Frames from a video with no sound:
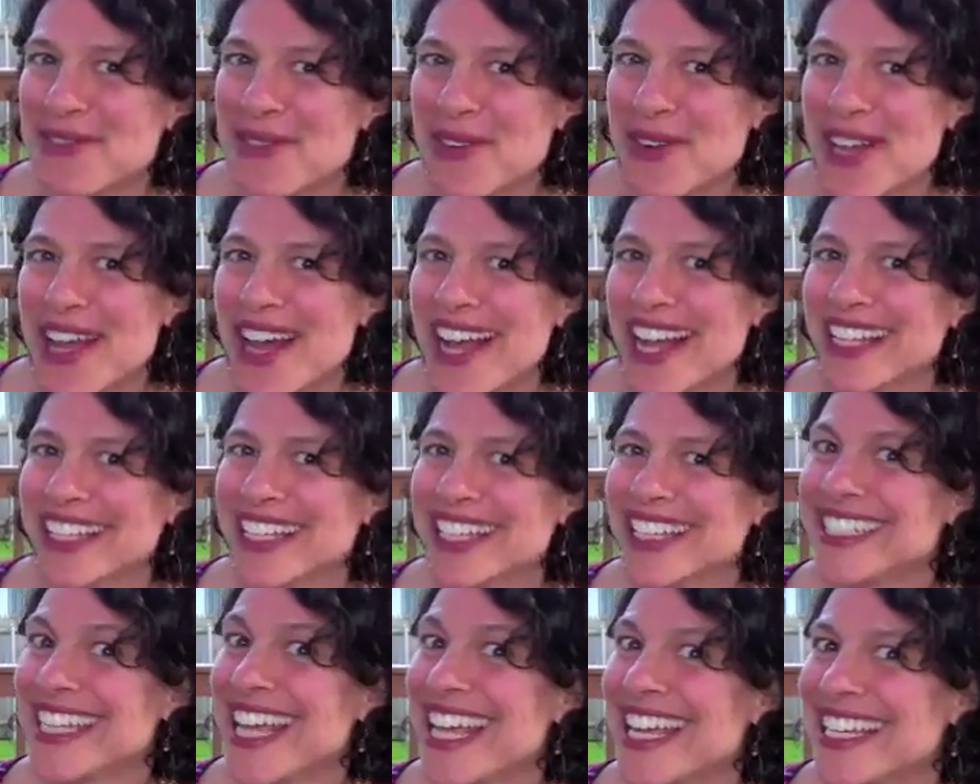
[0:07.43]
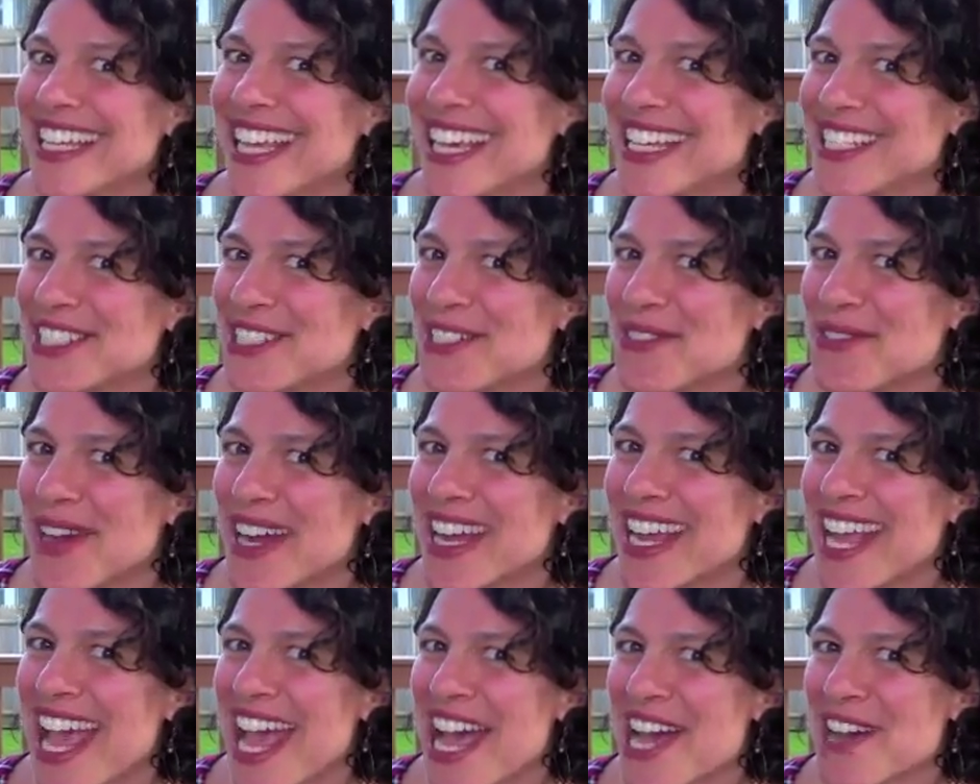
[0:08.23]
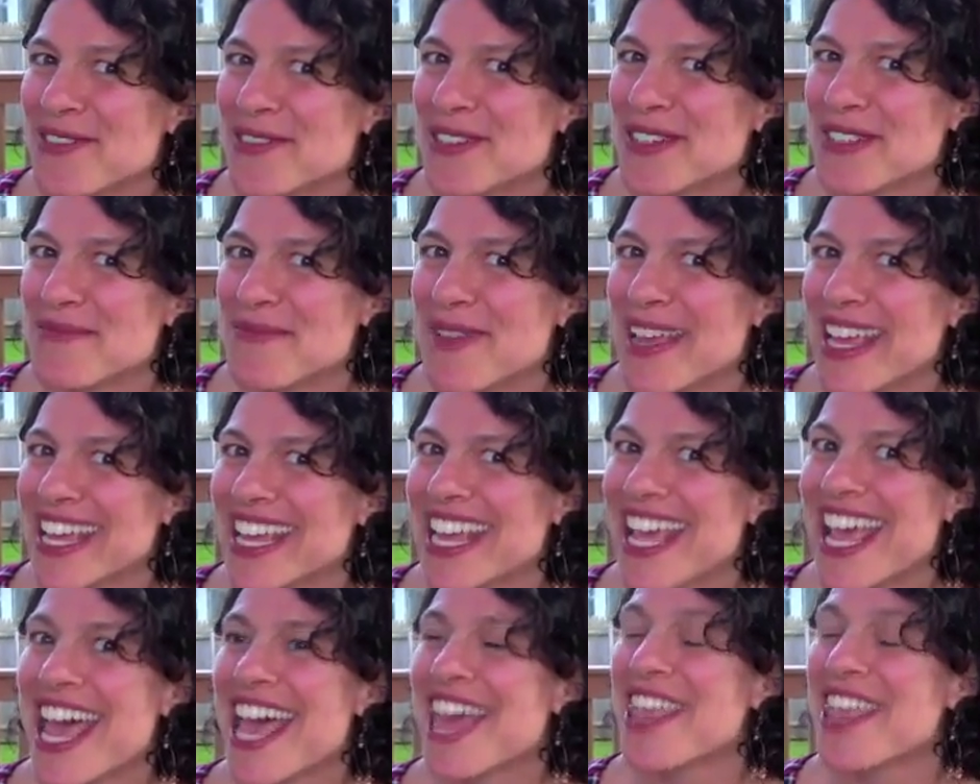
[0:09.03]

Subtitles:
Rhode Island, and guess who I have with me?